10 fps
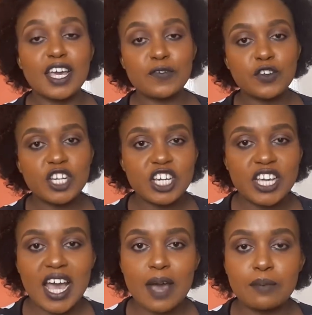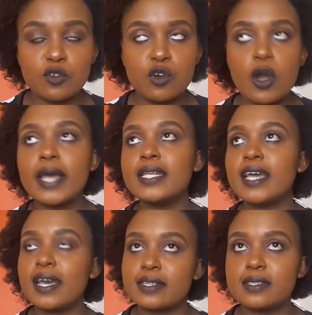if you're new here i'm duko and
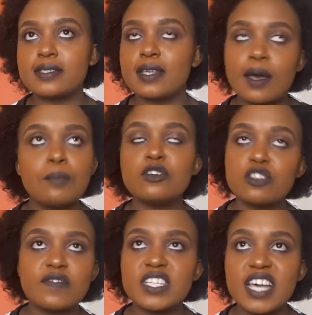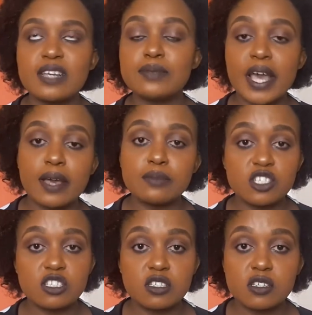yes most of the times i am
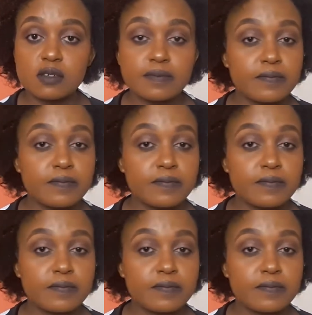just